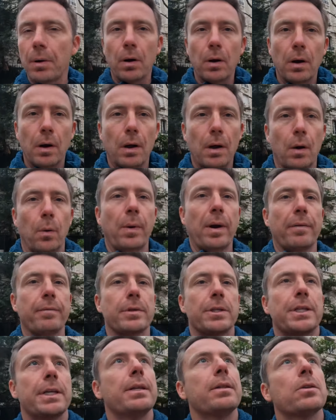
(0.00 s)
but we
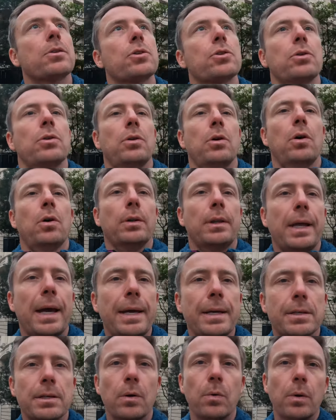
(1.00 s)
haven't seen the sun all
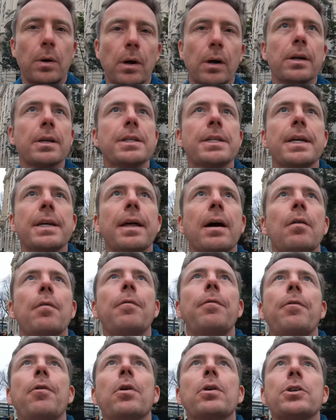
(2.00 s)
day, so we're not gonna see that,
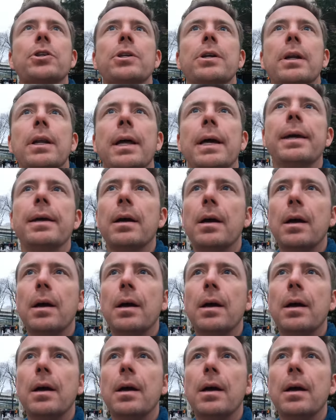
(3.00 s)
unfortunately.